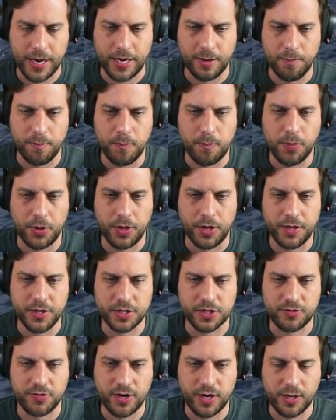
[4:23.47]
bully
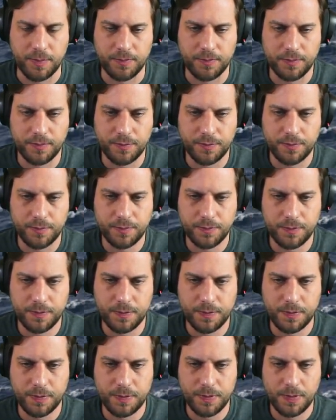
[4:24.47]
this Freddy
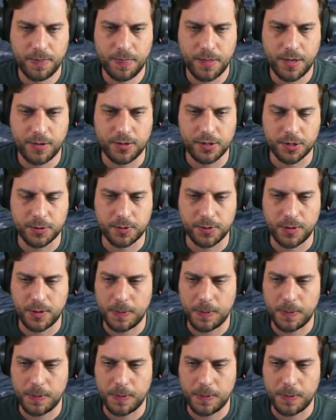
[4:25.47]
at this point.